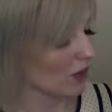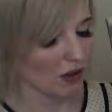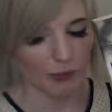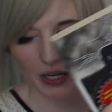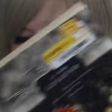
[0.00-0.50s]

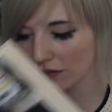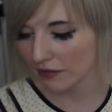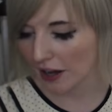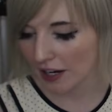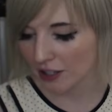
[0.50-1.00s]
But
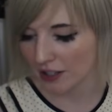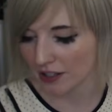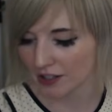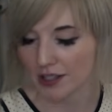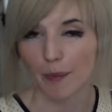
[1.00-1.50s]
infection
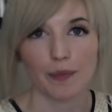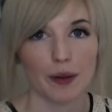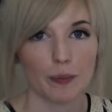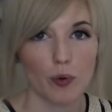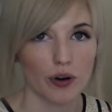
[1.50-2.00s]
is
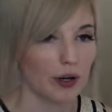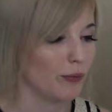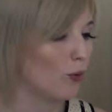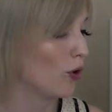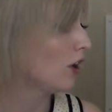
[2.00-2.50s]
something more and
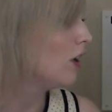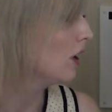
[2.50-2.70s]
more